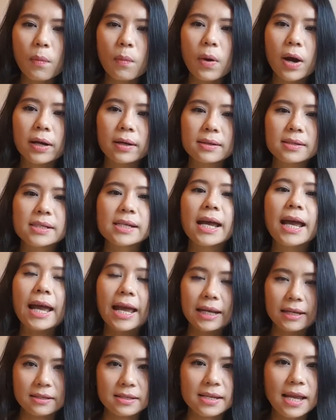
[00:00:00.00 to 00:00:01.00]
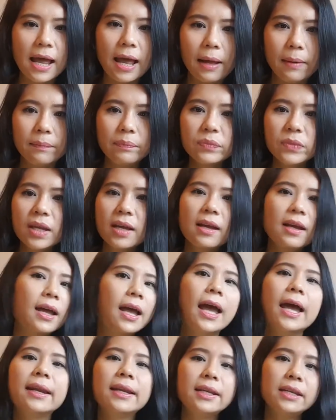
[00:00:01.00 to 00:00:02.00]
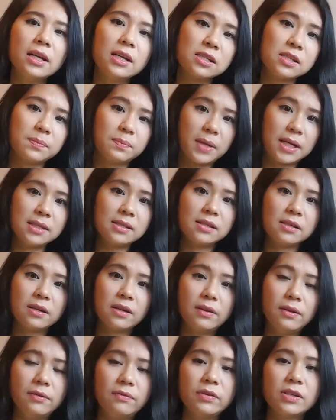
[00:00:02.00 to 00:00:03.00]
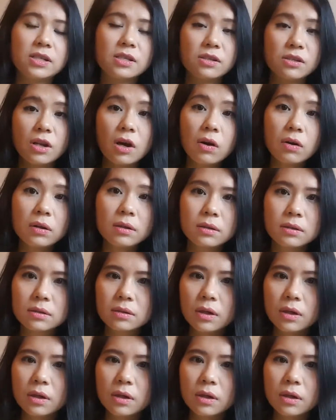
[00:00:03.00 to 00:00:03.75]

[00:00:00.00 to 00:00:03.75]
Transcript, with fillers: one at a time, and it doesn't matter if it's not